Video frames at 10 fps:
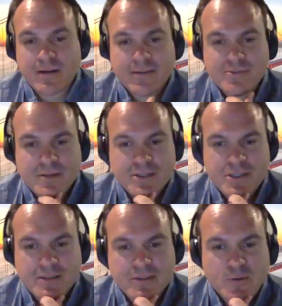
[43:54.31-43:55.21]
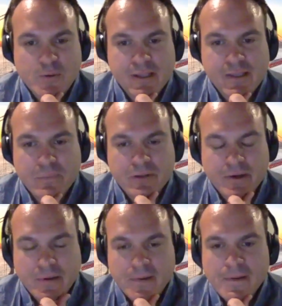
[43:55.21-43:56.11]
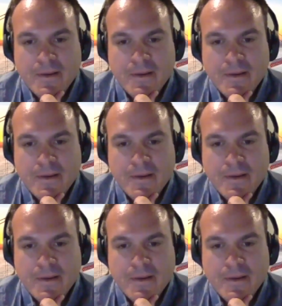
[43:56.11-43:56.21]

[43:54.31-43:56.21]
It gives me a chance to quickly plug.